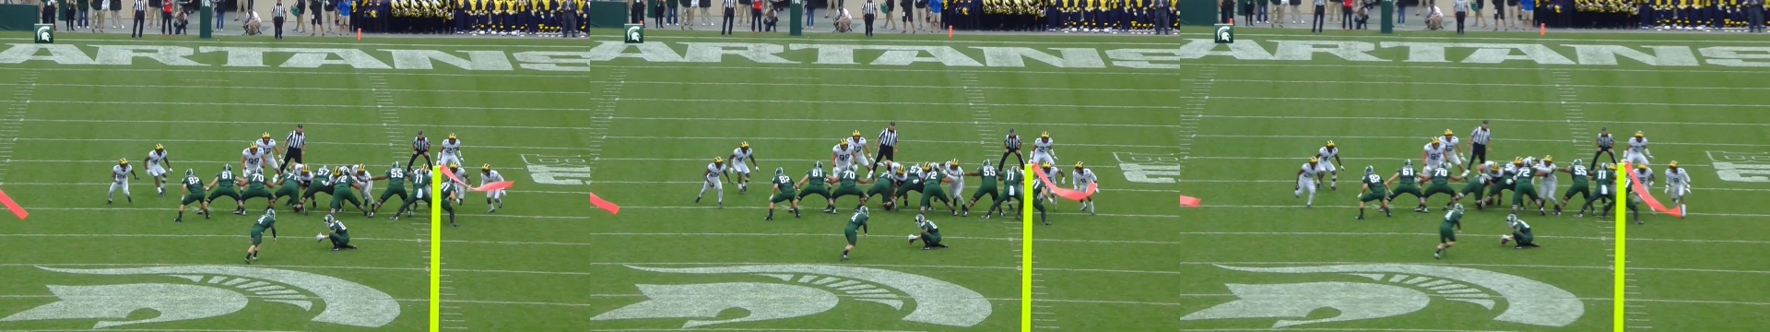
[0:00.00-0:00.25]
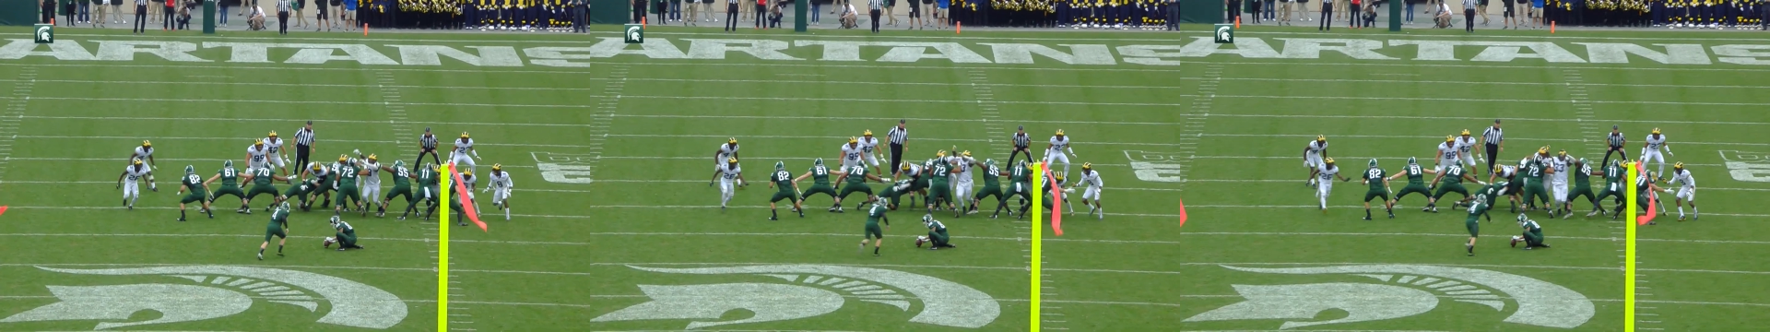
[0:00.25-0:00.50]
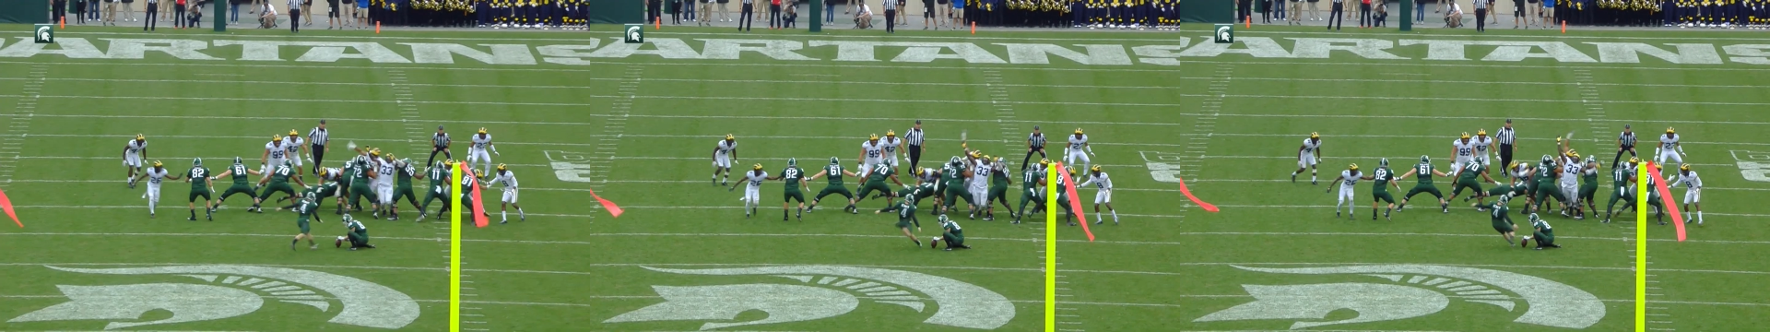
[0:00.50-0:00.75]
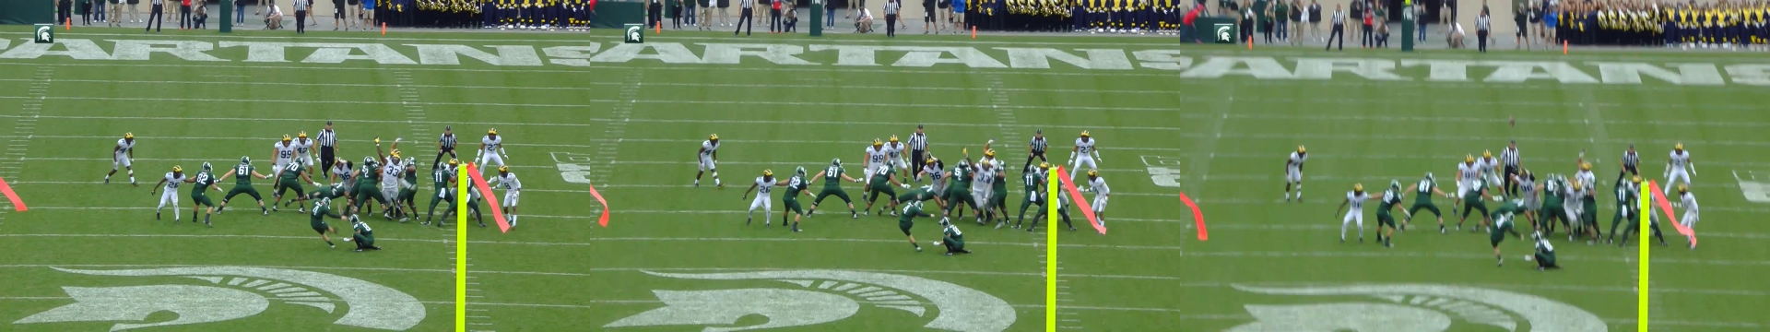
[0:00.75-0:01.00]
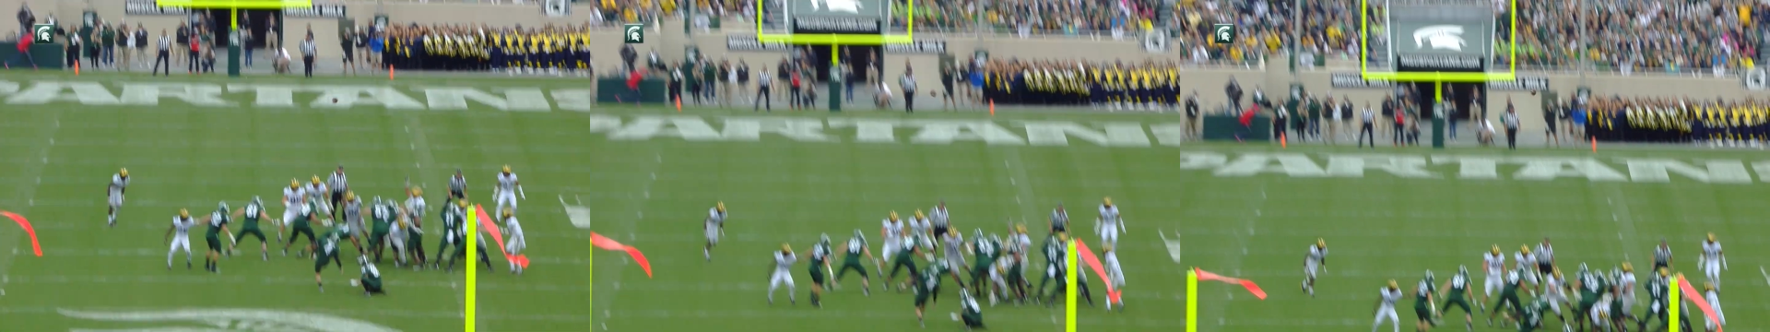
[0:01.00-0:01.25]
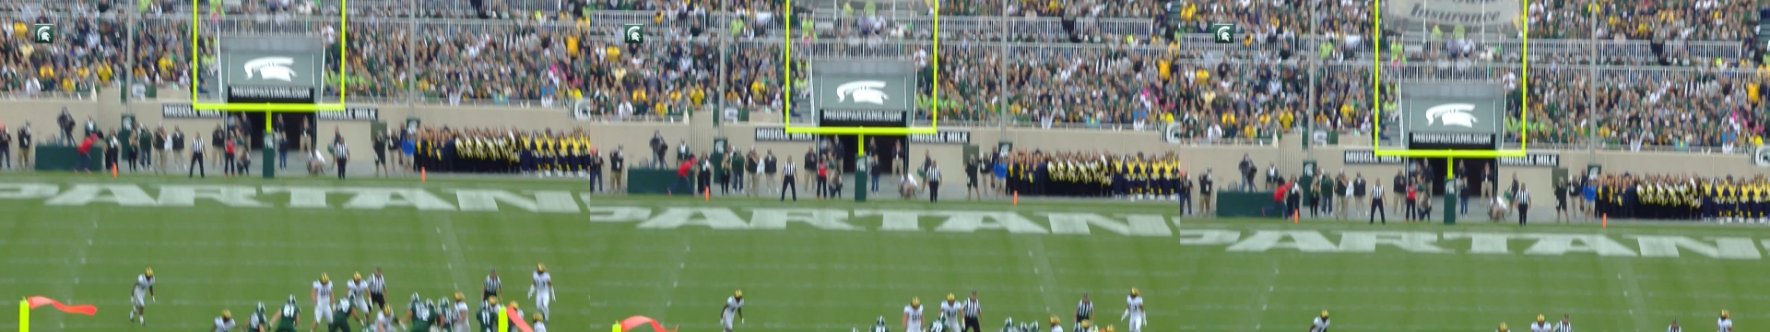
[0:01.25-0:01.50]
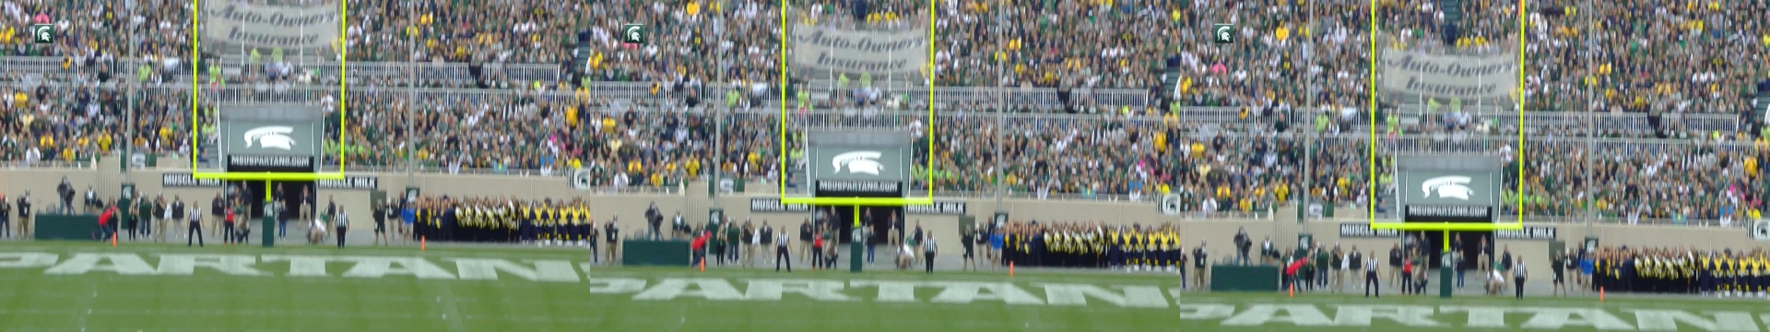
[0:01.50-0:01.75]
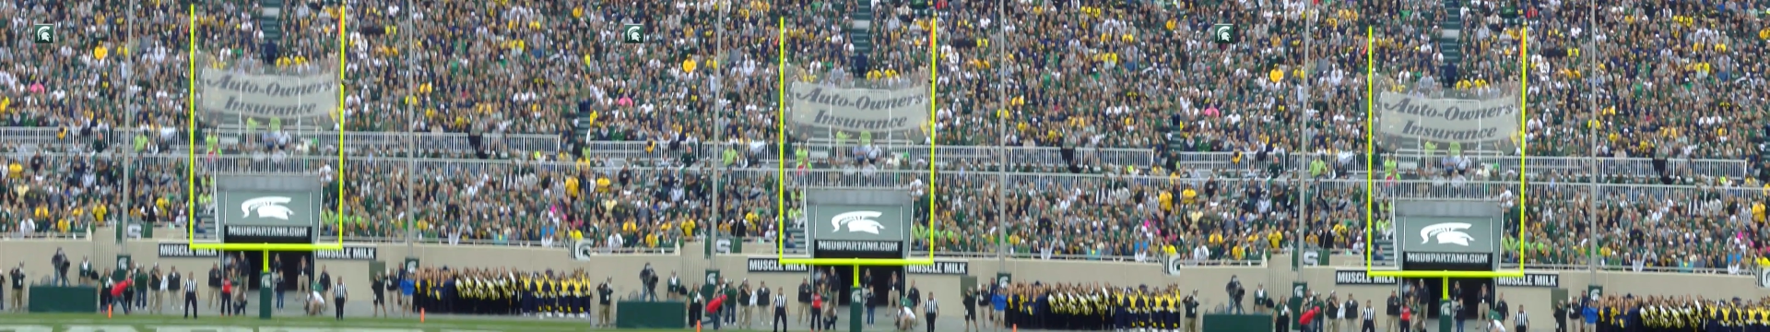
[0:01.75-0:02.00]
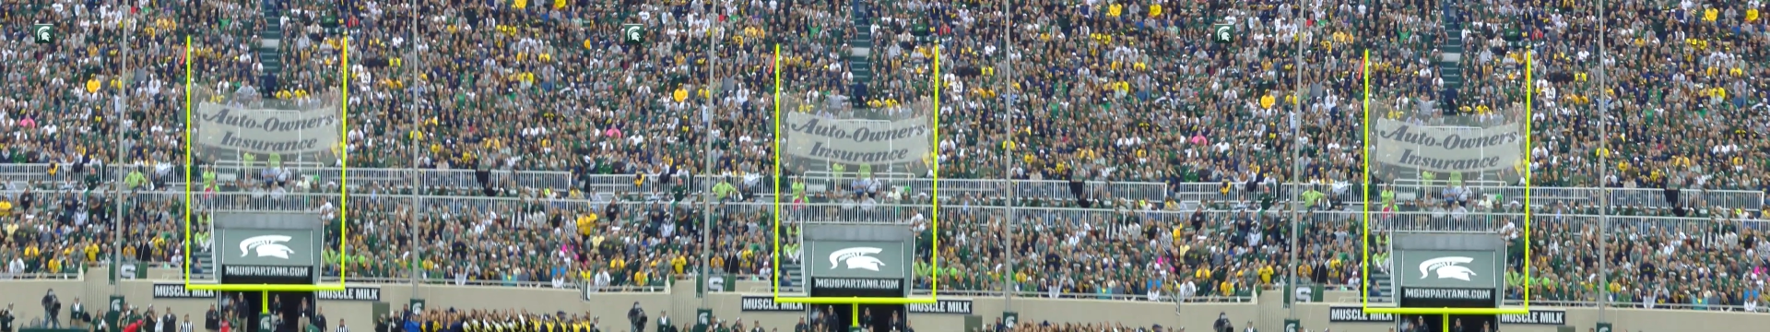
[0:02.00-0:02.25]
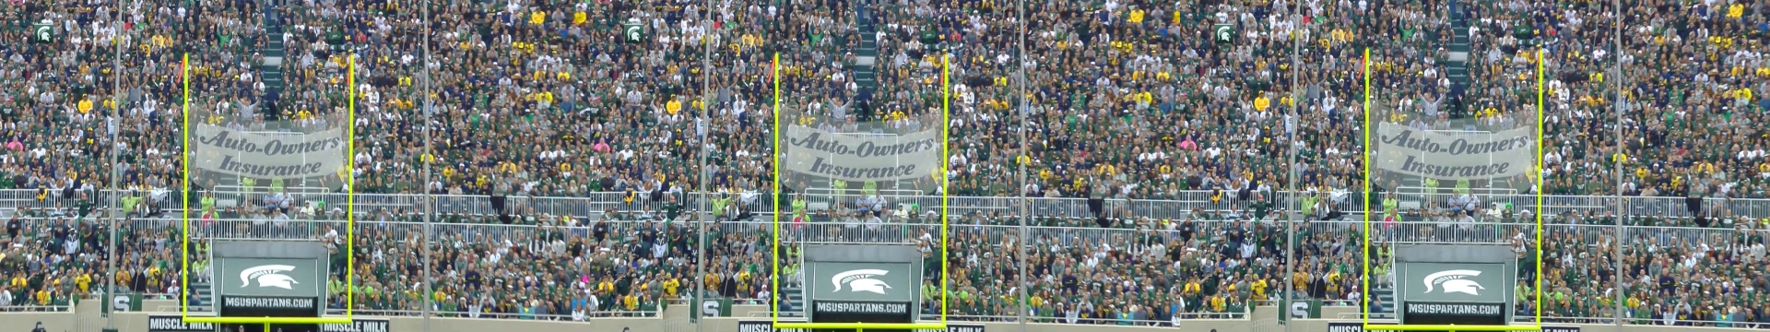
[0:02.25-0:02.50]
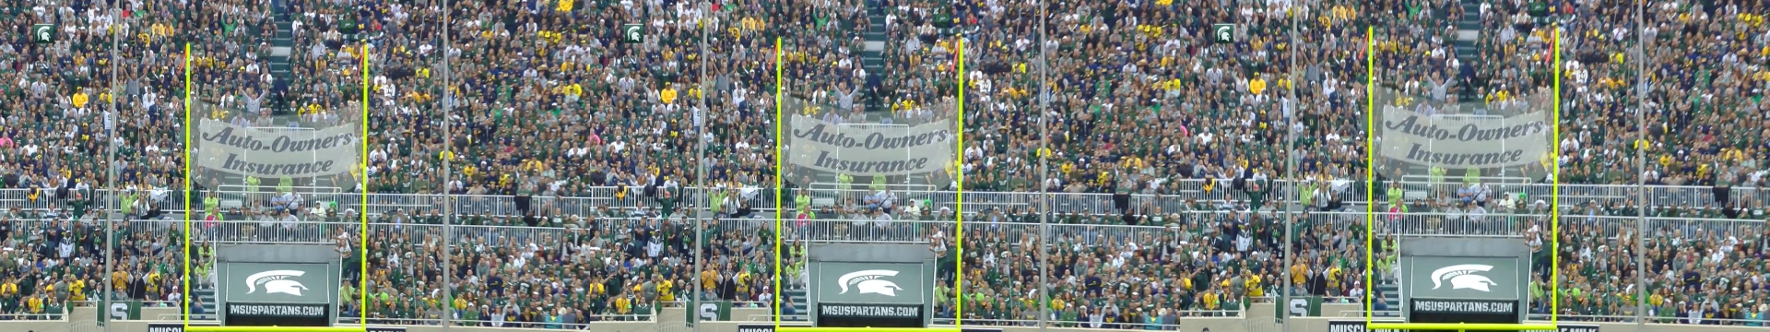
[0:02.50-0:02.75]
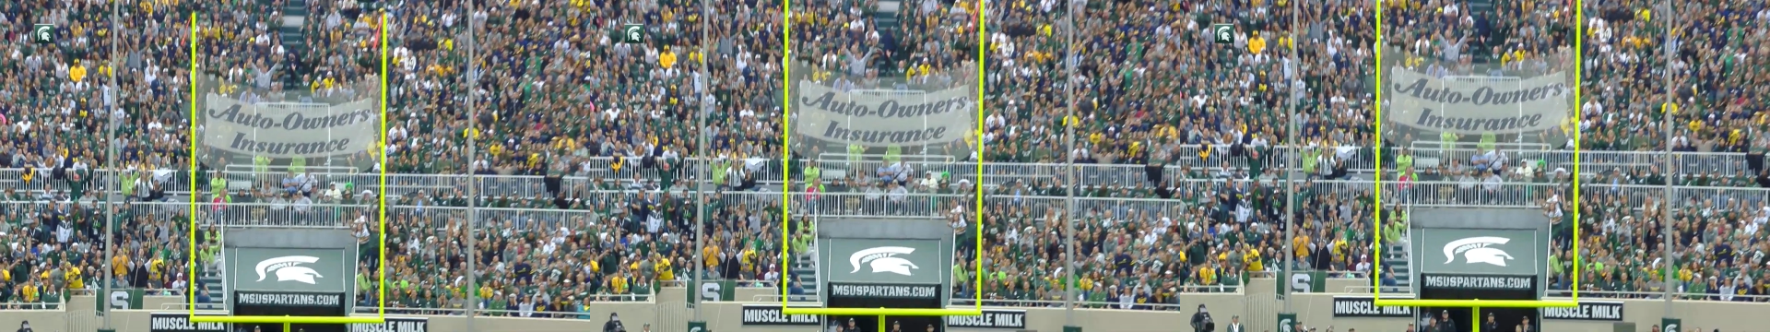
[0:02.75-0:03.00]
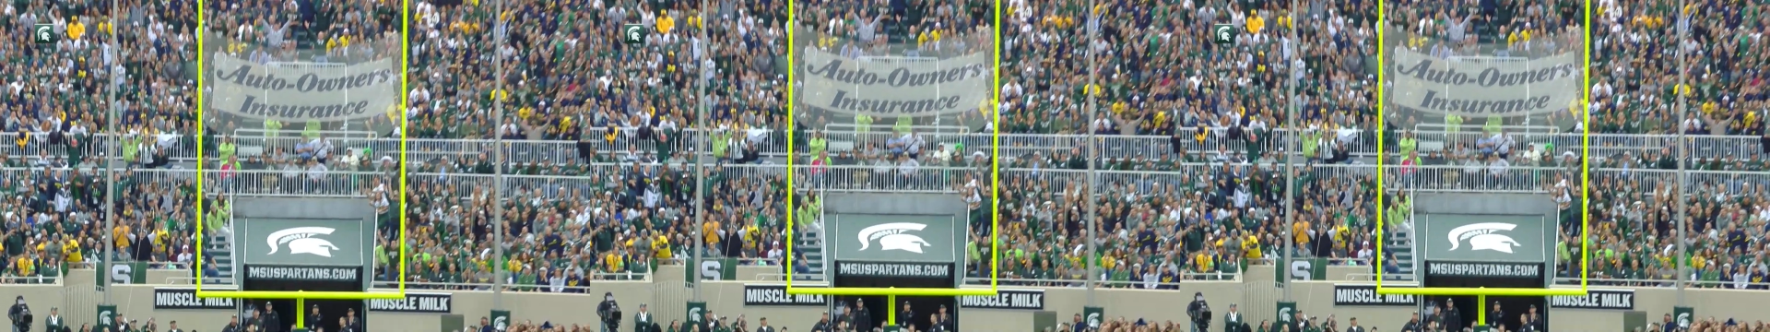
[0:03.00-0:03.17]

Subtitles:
[unreadable: no face in view]